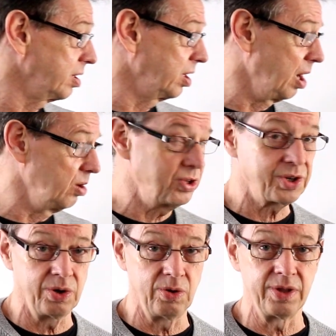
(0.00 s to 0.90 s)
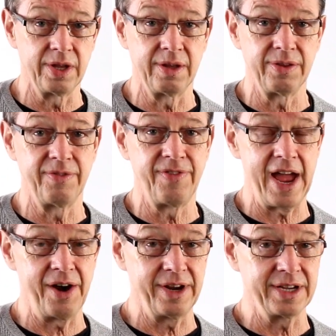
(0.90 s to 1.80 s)
go through the
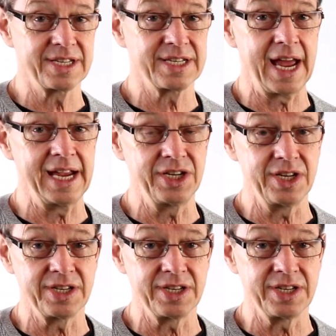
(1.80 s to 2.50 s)
various stages.